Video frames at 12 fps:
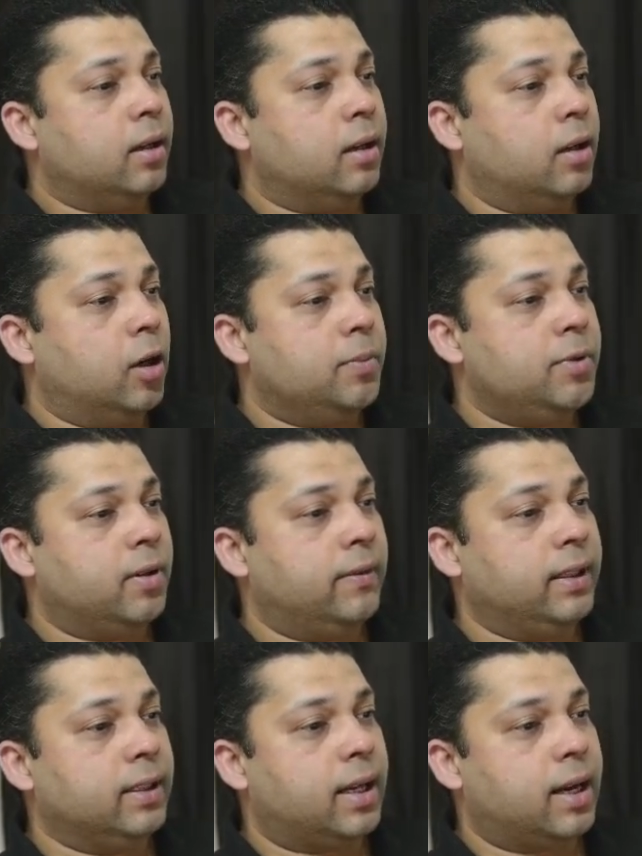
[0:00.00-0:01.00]

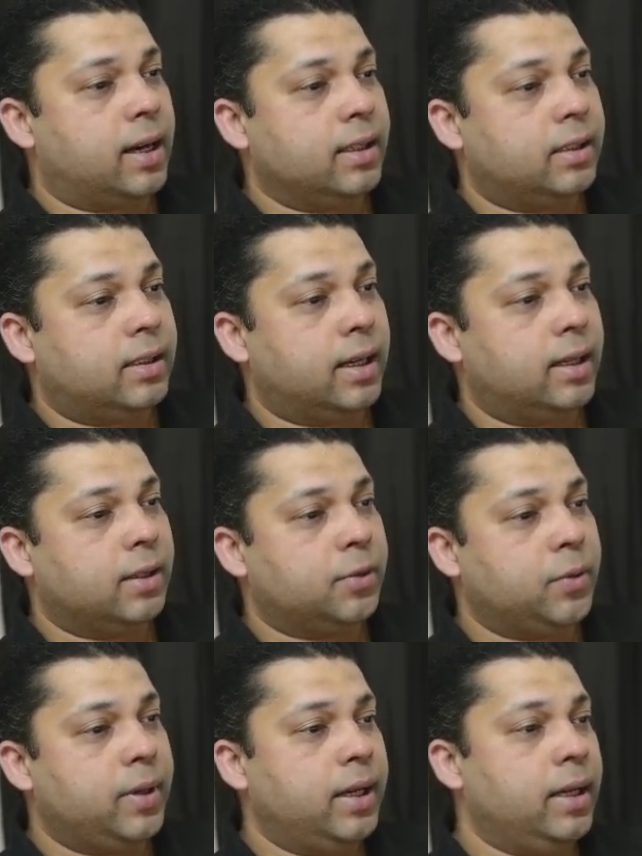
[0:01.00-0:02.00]
observing the current
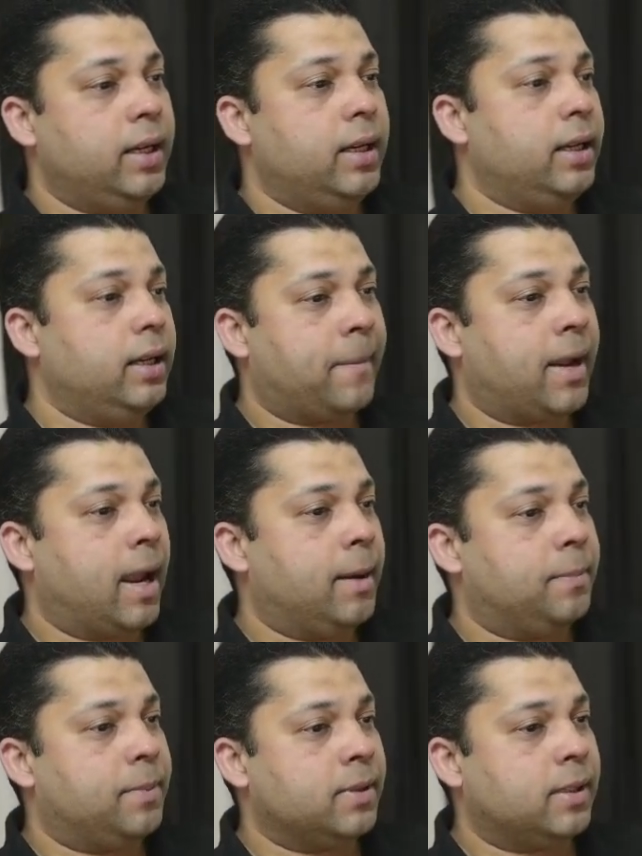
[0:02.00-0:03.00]
status, we
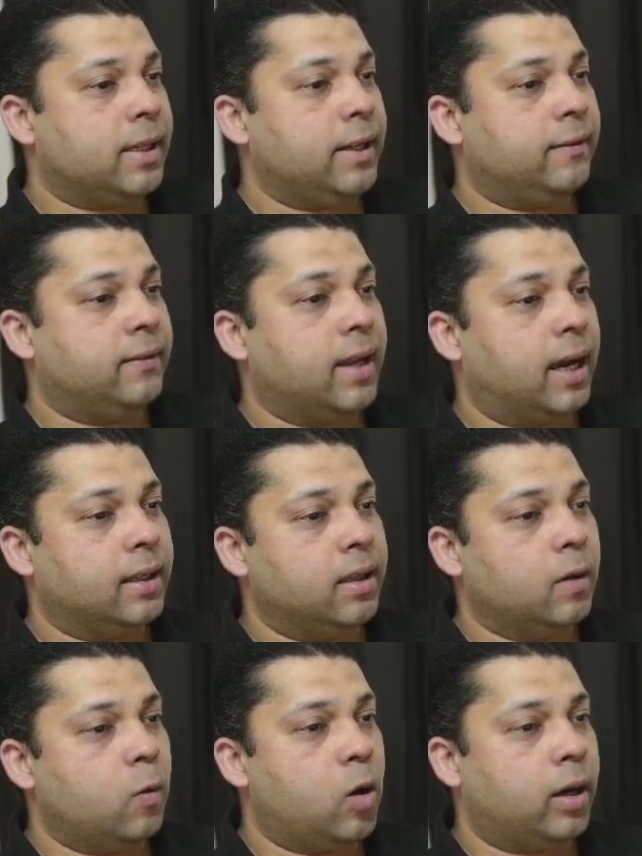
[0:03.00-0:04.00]
can perceive that the